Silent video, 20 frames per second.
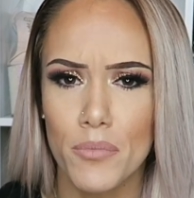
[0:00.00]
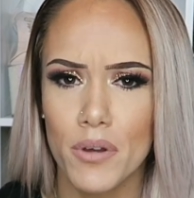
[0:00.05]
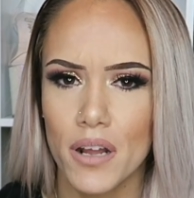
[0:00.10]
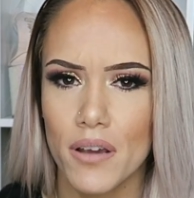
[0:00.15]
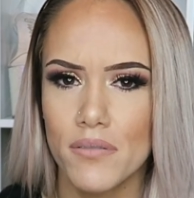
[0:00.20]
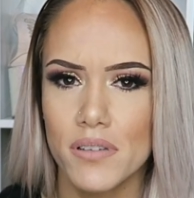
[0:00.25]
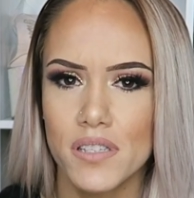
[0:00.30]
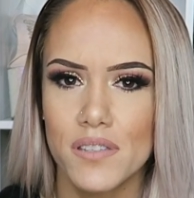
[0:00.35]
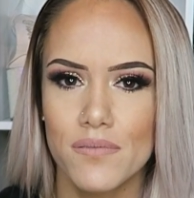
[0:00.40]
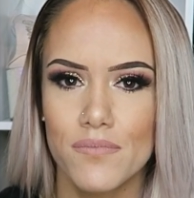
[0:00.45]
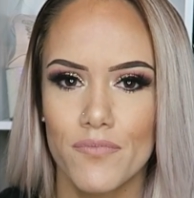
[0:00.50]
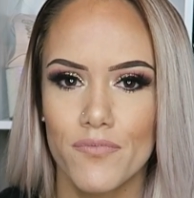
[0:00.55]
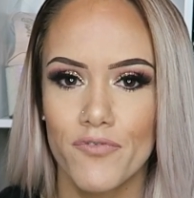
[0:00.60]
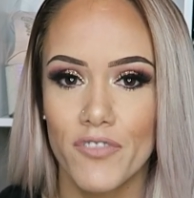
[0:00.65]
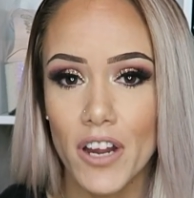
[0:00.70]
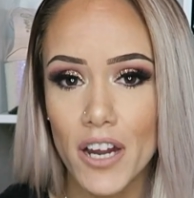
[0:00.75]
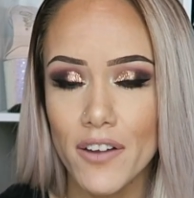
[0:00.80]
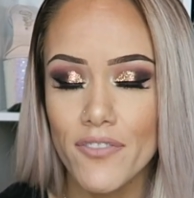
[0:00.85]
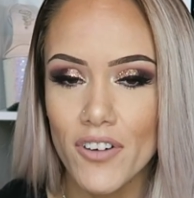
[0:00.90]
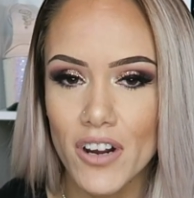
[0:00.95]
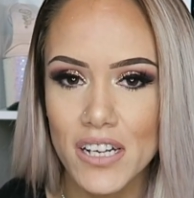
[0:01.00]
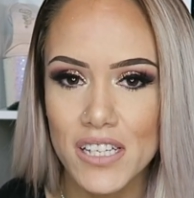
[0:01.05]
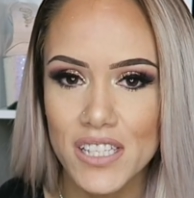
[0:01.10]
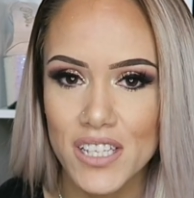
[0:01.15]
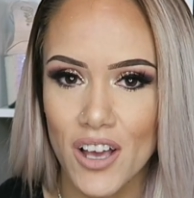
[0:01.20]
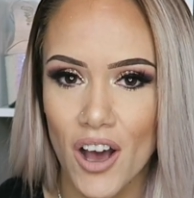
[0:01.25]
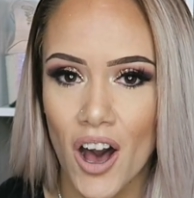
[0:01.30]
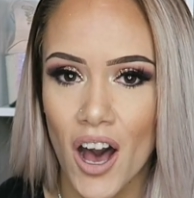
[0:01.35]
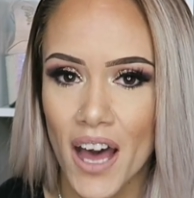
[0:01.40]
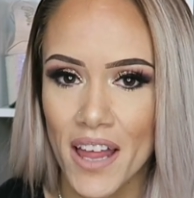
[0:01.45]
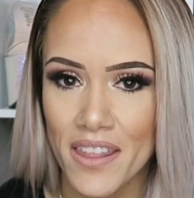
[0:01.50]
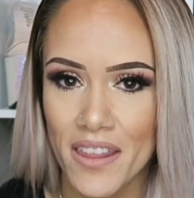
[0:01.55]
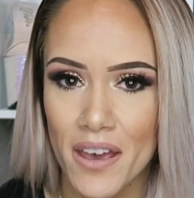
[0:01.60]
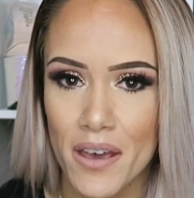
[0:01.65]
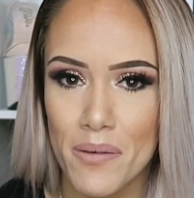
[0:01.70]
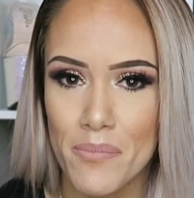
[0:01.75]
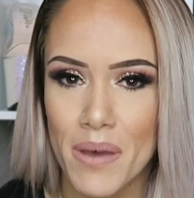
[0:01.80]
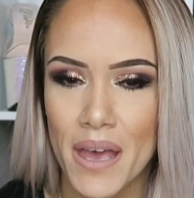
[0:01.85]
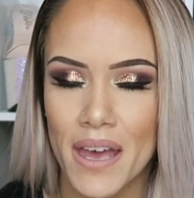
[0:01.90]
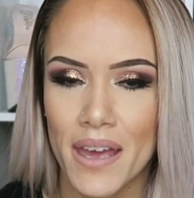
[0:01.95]
When I was very first got
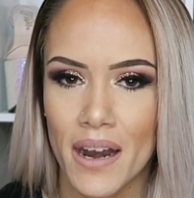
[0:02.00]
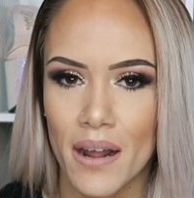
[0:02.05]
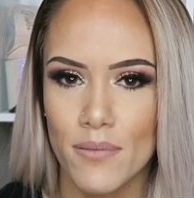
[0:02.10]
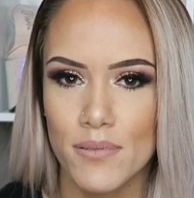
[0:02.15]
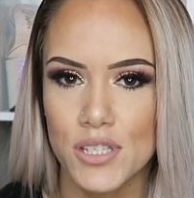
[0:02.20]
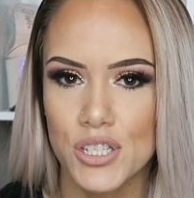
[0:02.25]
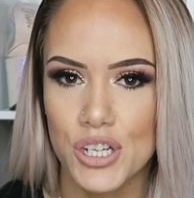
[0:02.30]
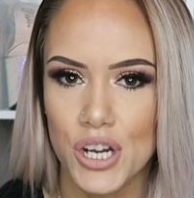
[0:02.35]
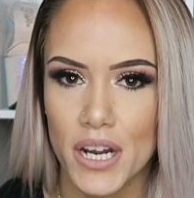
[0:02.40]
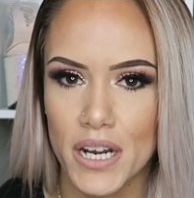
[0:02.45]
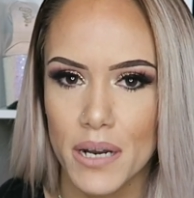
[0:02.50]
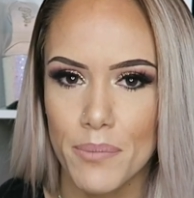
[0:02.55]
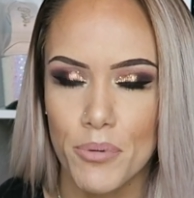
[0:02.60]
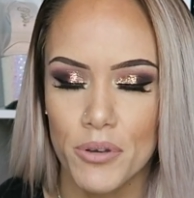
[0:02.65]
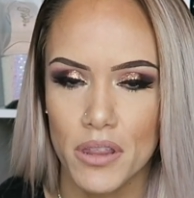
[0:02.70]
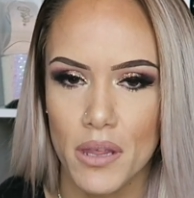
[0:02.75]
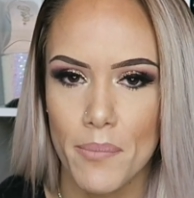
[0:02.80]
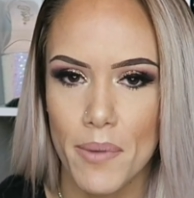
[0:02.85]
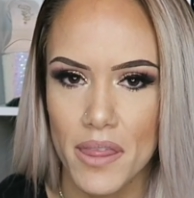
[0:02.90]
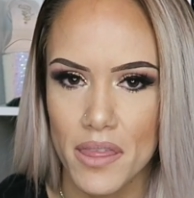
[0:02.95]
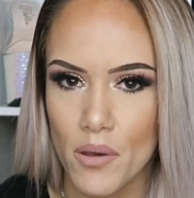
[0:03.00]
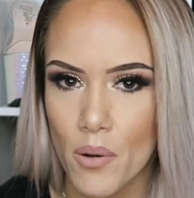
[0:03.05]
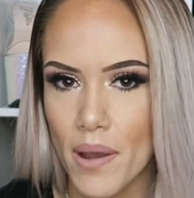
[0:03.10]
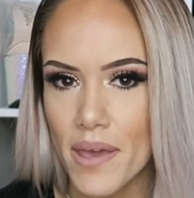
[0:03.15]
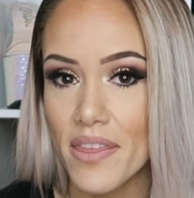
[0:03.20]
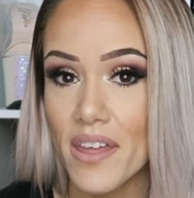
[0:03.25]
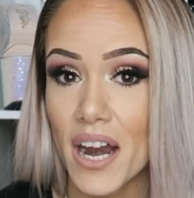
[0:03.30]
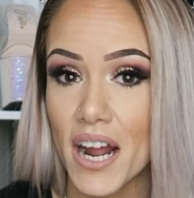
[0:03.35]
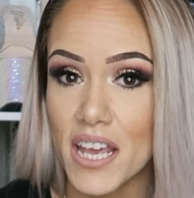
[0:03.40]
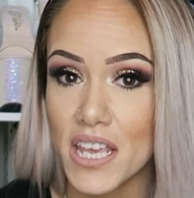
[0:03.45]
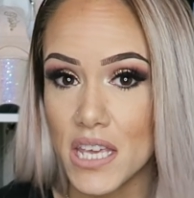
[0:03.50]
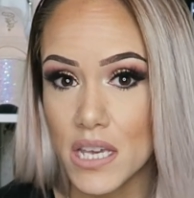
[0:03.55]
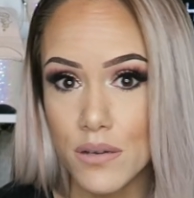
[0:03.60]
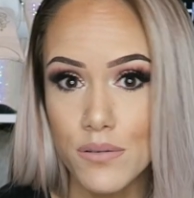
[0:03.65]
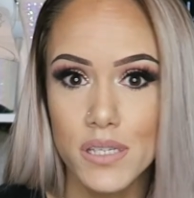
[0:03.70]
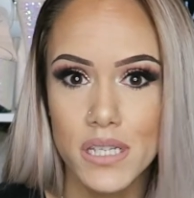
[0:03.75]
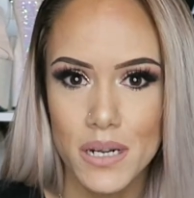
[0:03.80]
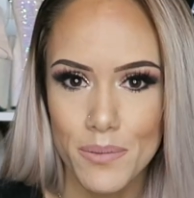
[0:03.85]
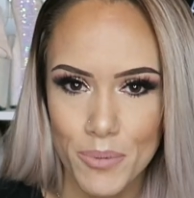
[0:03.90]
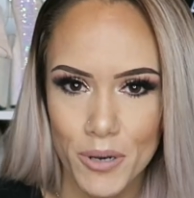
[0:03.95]
them and I was trying to put them in the way that I
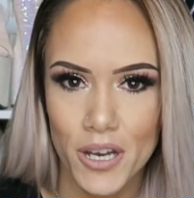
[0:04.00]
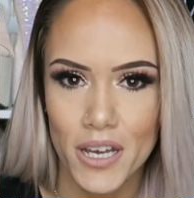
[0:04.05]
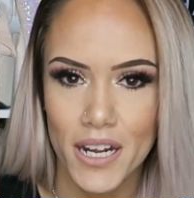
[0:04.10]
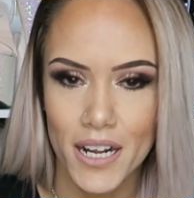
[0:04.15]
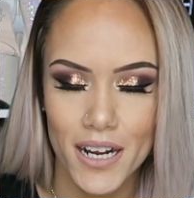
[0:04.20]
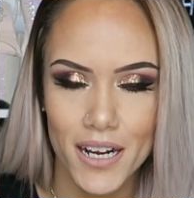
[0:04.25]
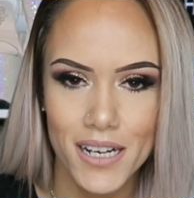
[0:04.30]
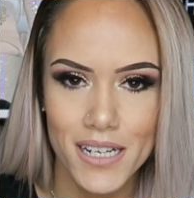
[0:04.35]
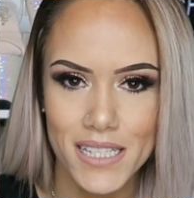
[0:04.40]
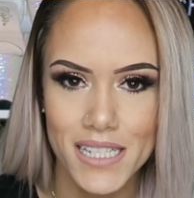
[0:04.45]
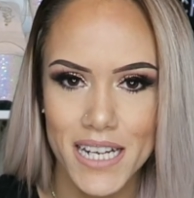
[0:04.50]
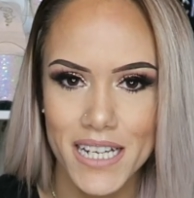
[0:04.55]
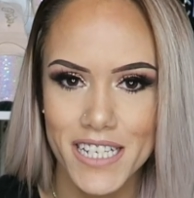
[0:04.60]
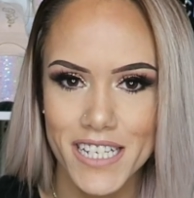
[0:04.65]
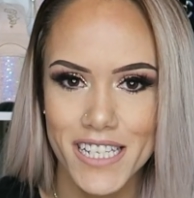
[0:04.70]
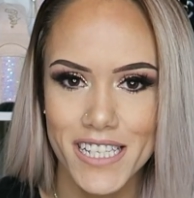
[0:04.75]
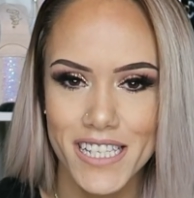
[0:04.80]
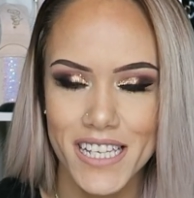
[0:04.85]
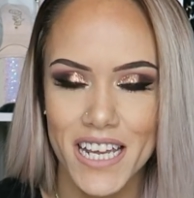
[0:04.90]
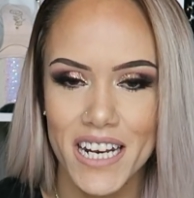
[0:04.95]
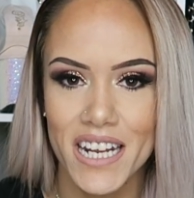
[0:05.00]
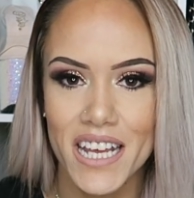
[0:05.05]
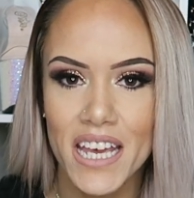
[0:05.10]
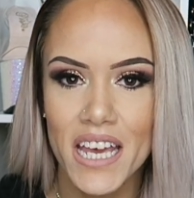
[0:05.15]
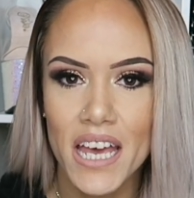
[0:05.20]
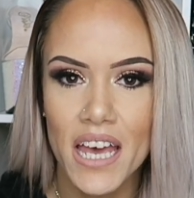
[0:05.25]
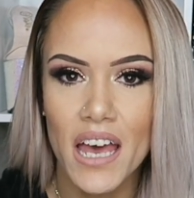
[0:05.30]
used to put hair extensions in,